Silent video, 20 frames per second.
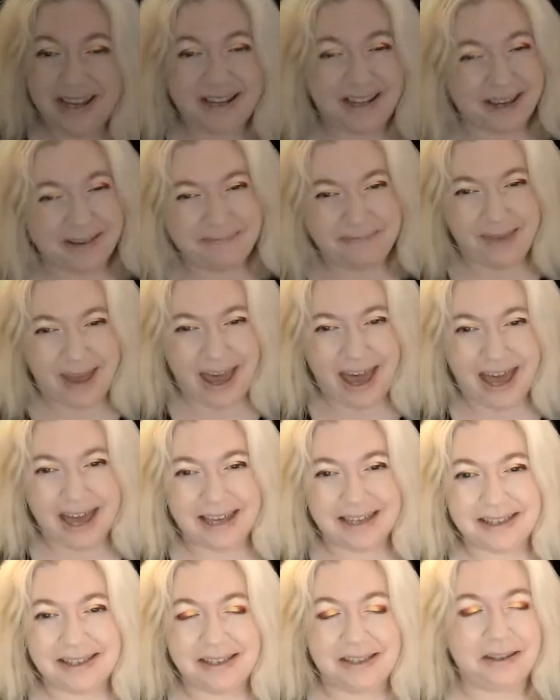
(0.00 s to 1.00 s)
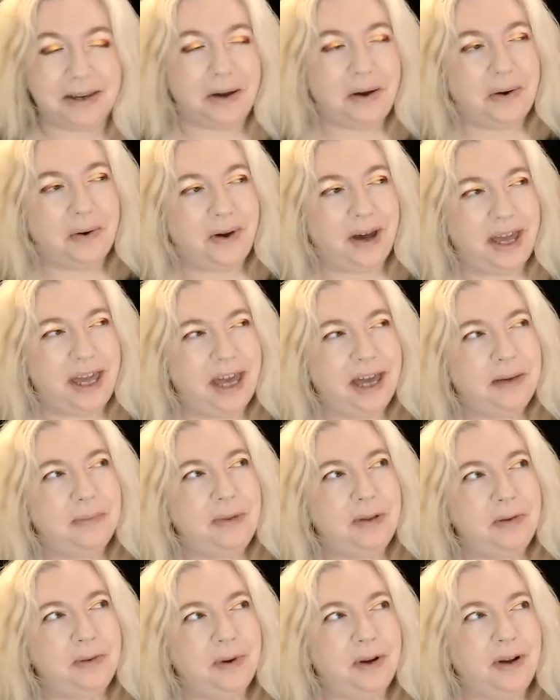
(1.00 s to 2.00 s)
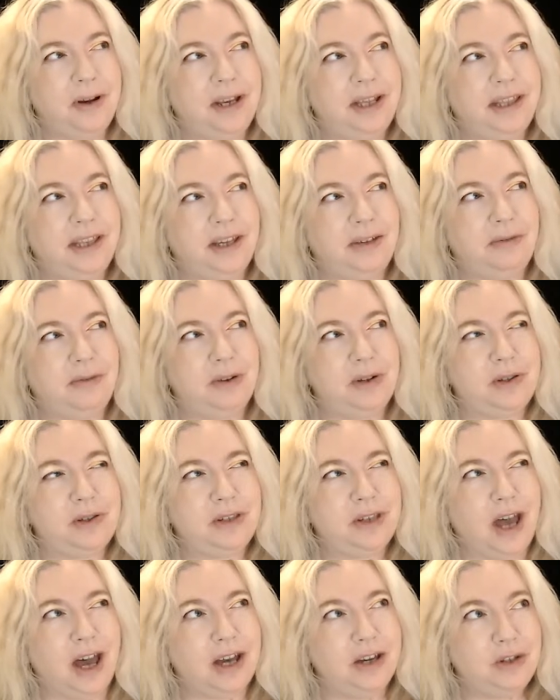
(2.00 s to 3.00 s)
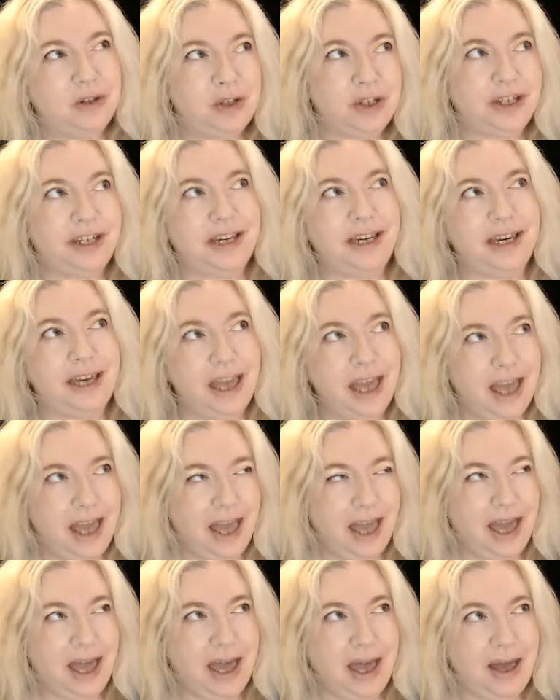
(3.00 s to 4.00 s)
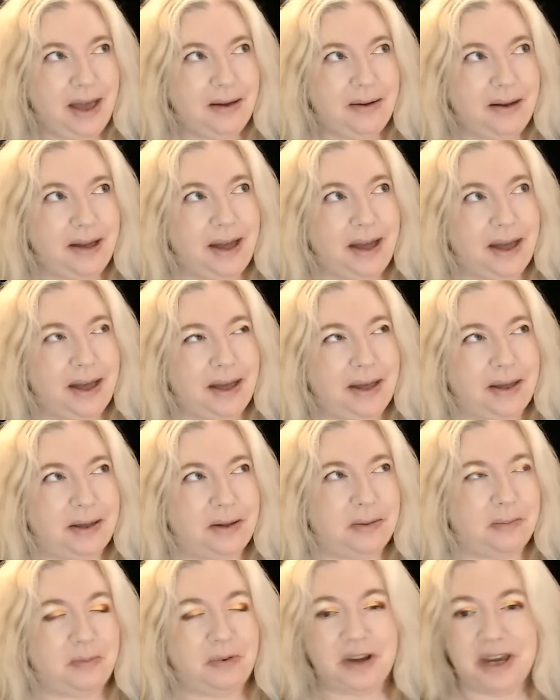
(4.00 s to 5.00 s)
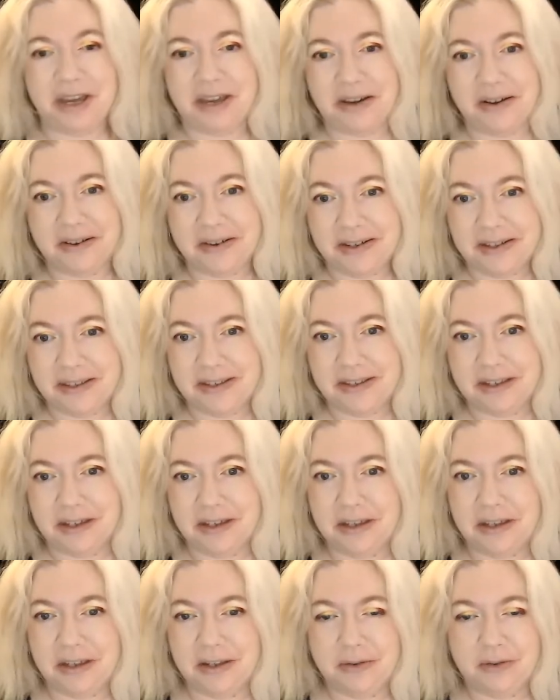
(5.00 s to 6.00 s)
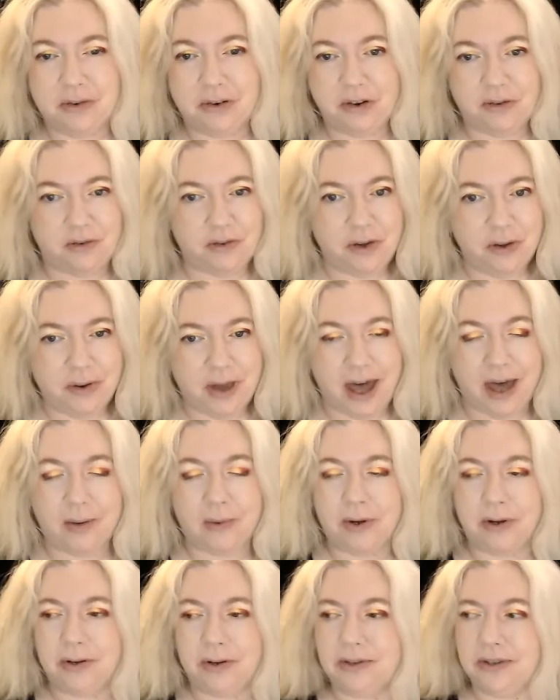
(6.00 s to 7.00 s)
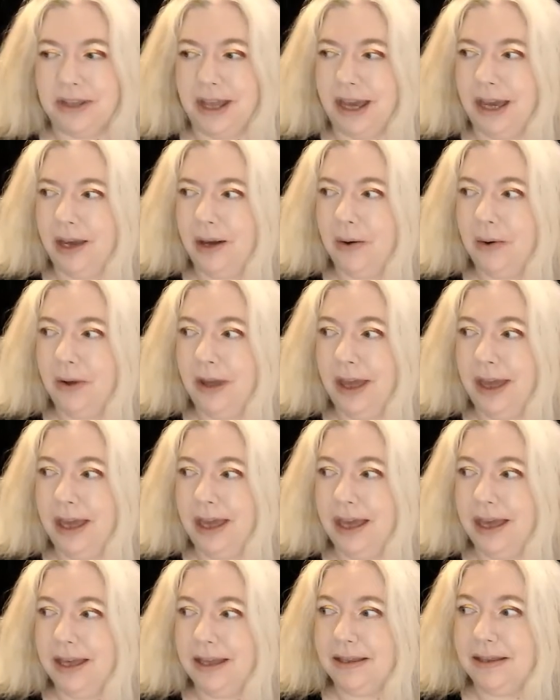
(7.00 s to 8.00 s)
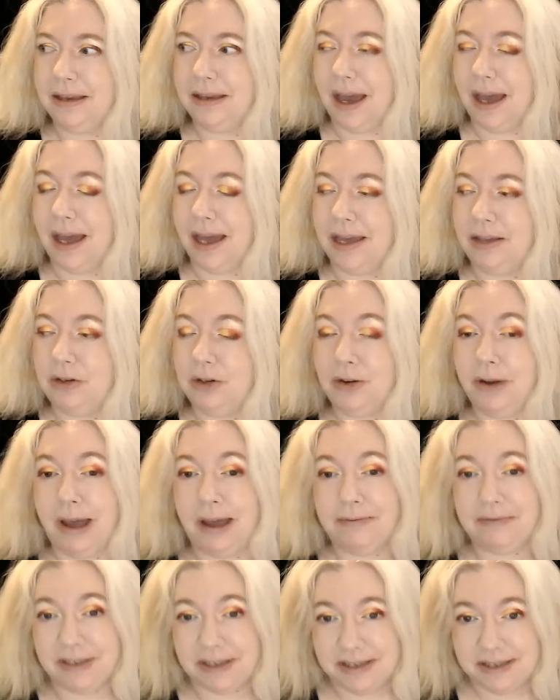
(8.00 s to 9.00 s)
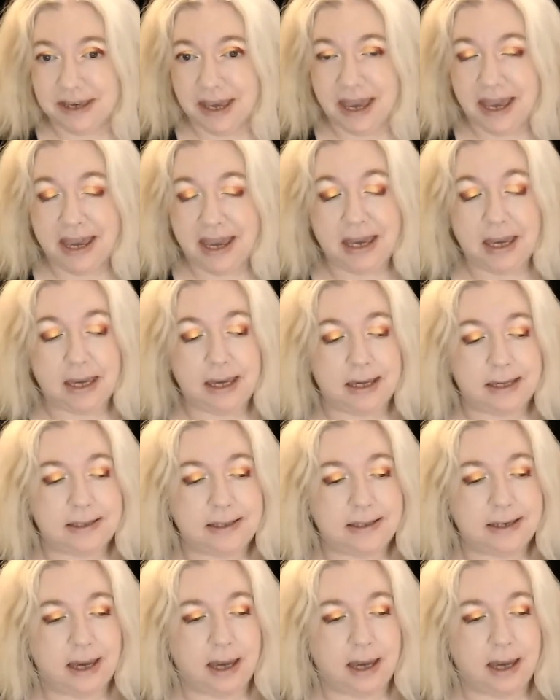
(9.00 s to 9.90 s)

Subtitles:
I'm back. So I have been wearing the Versace Bright Crystal for a few hours now, and I do have to say it's